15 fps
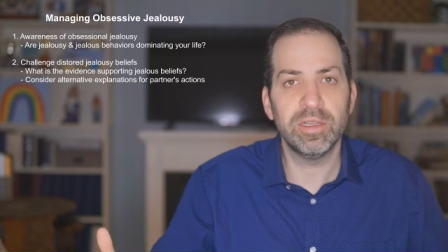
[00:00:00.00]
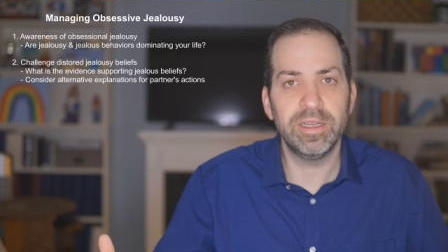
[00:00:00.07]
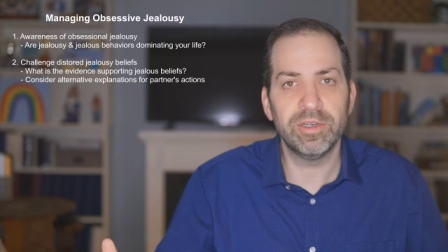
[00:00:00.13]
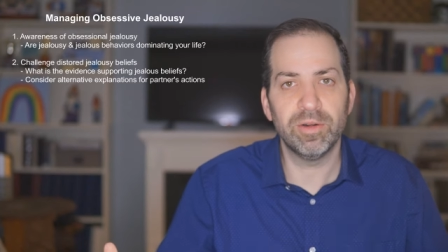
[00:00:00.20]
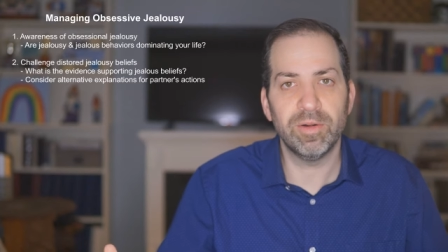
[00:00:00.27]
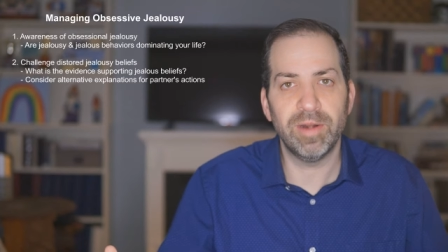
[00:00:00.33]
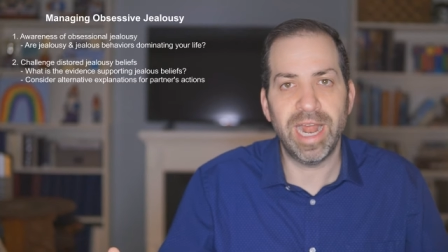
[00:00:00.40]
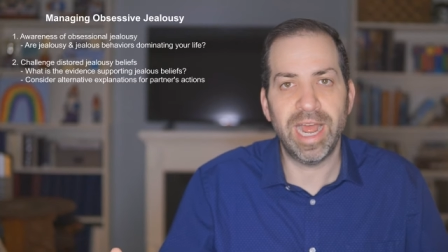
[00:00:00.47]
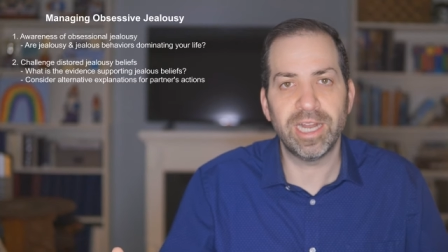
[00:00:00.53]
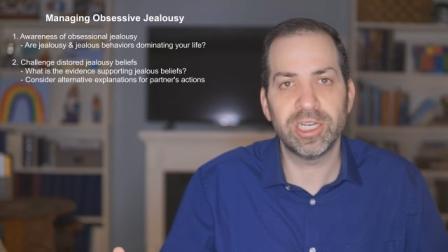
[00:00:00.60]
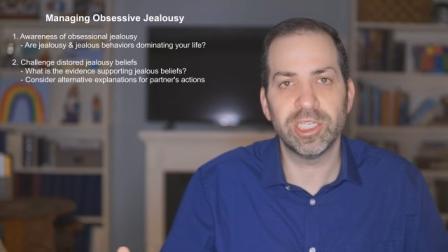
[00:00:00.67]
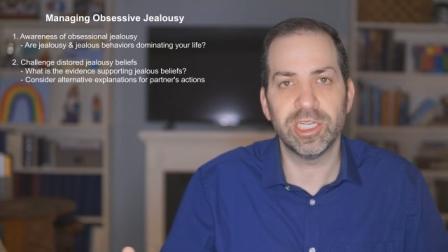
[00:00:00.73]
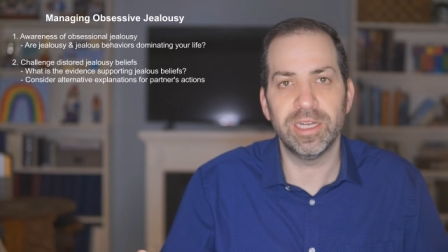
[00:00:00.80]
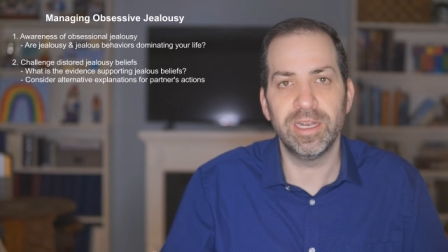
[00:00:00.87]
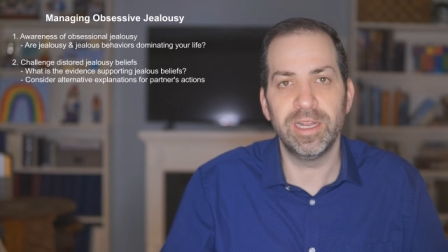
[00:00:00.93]

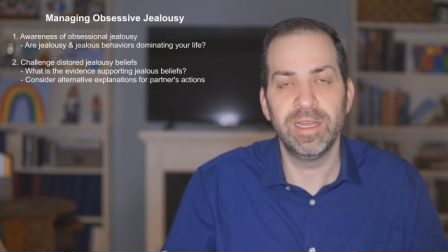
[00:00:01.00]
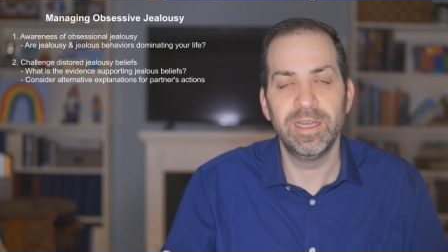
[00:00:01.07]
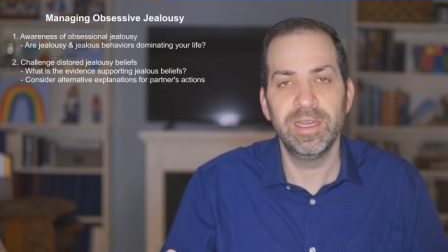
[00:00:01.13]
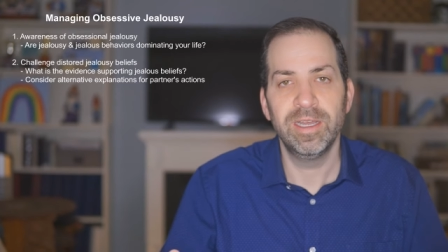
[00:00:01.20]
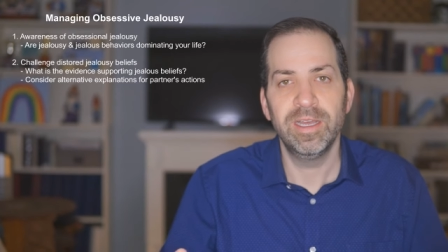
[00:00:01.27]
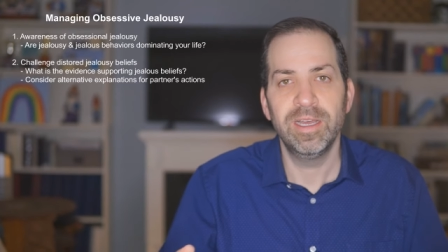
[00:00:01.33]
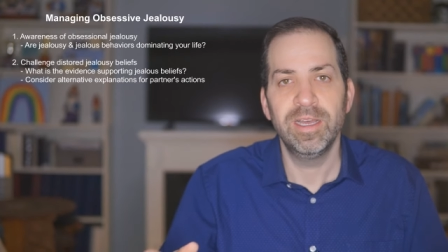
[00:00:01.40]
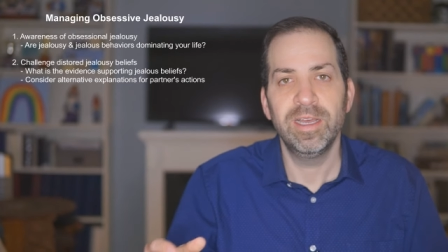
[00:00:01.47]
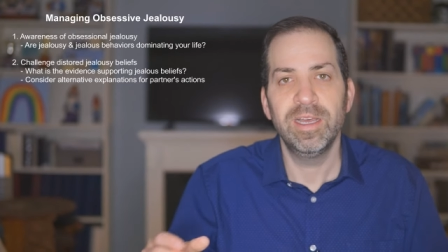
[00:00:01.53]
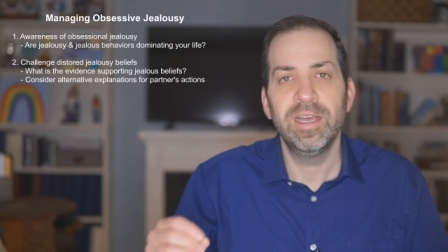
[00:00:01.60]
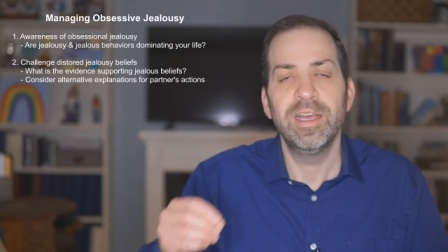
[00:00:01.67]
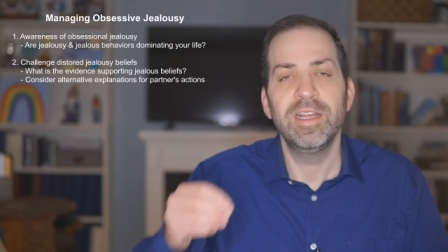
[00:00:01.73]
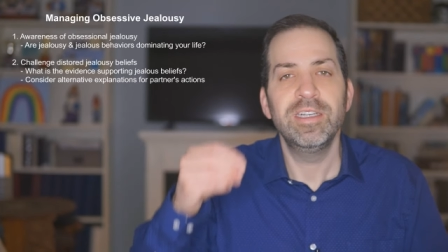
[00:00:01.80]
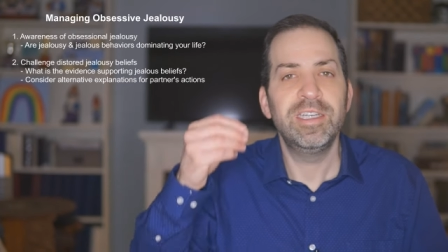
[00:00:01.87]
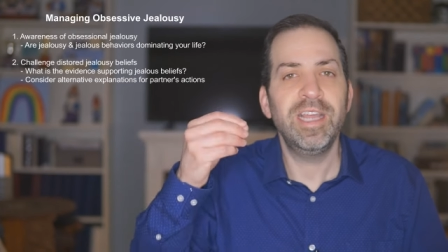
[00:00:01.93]
interaction,
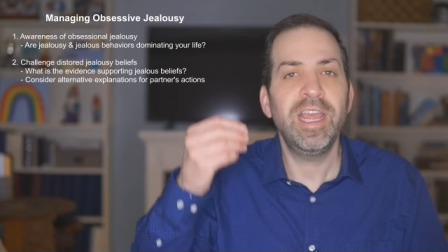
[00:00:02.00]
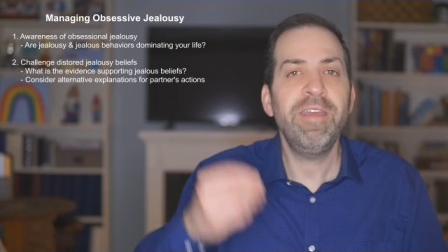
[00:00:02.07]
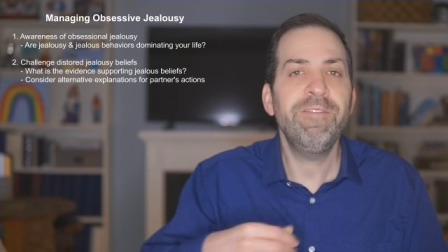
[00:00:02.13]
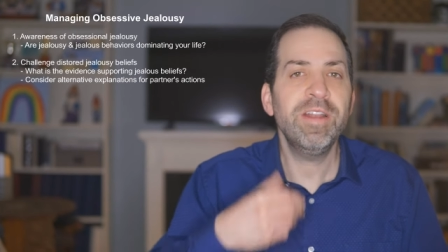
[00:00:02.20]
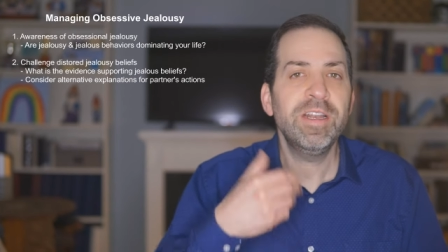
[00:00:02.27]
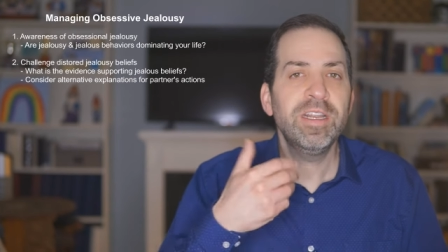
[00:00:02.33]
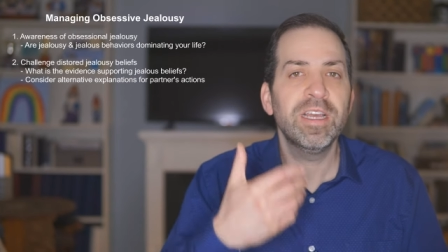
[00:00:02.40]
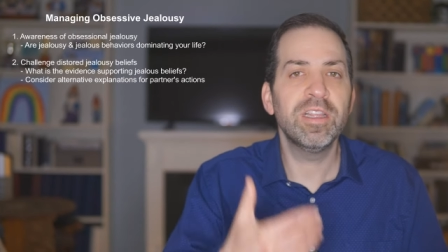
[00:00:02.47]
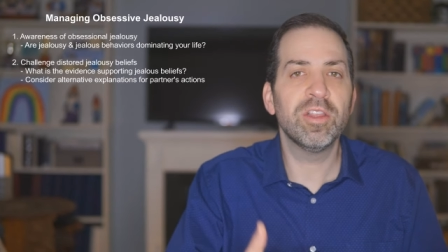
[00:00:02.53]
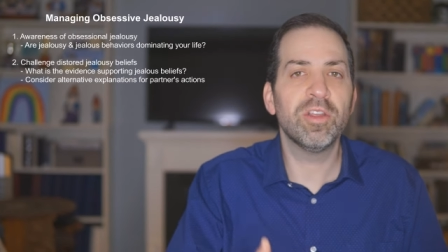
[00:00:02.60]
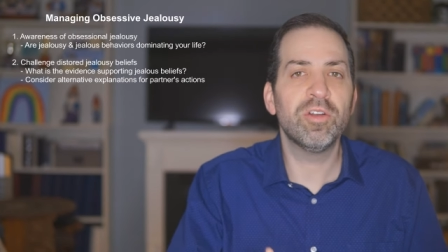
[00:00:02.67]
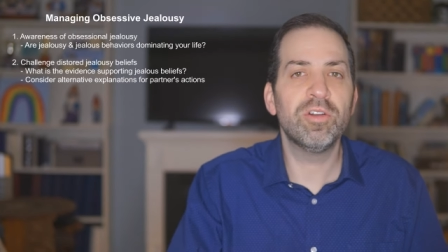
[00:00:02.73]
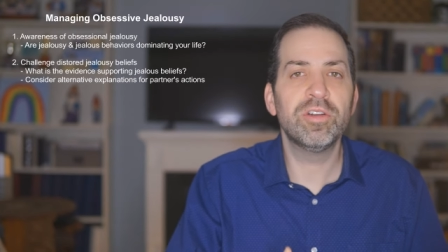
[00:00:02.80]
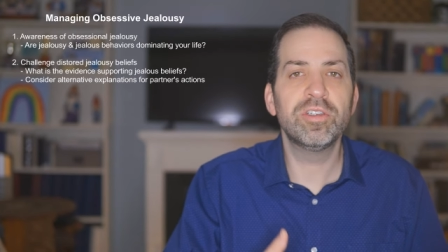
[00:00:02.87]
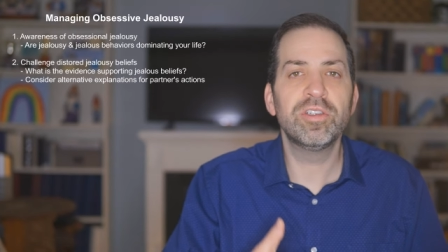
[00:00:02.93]
David can
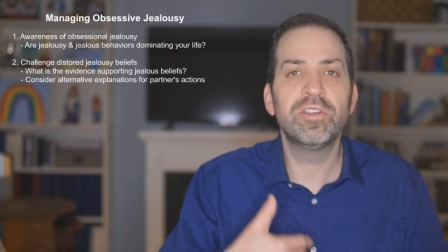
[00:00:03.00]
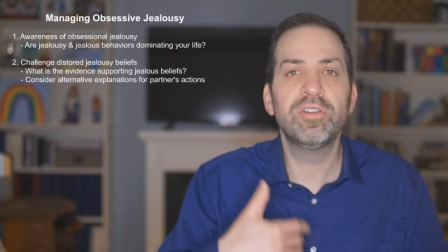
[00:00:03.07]
learn